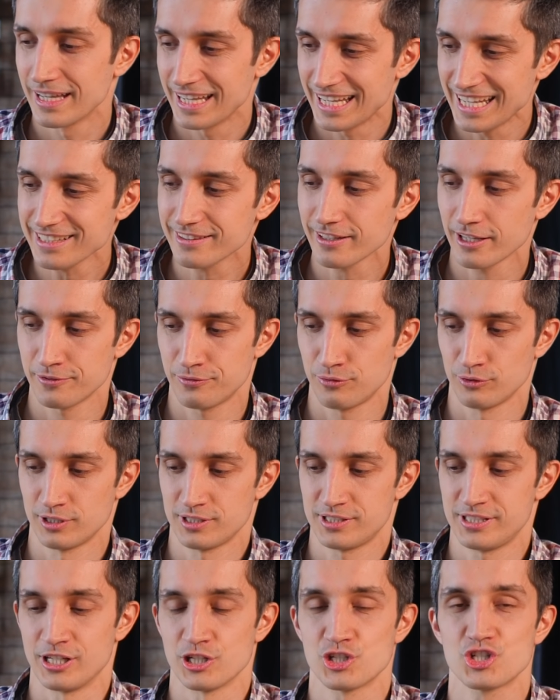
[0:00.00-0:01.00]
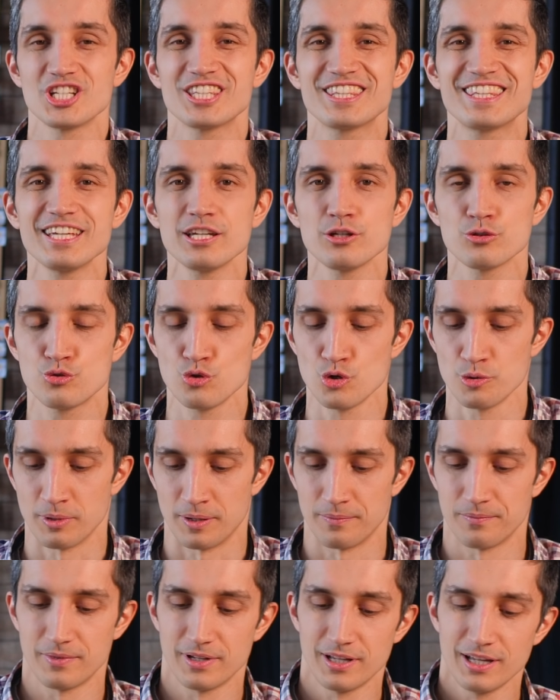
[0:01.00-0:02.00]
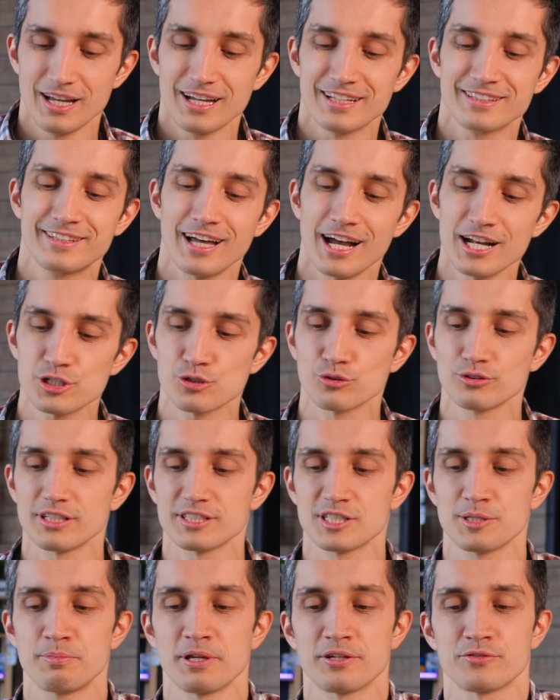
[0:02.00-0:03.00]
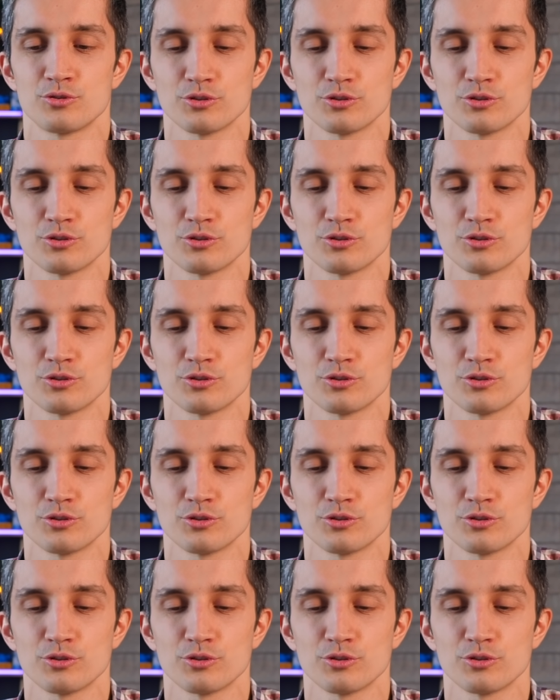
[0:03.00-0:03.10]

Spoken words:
This is the iPhone SE, 4 inches. And then there's the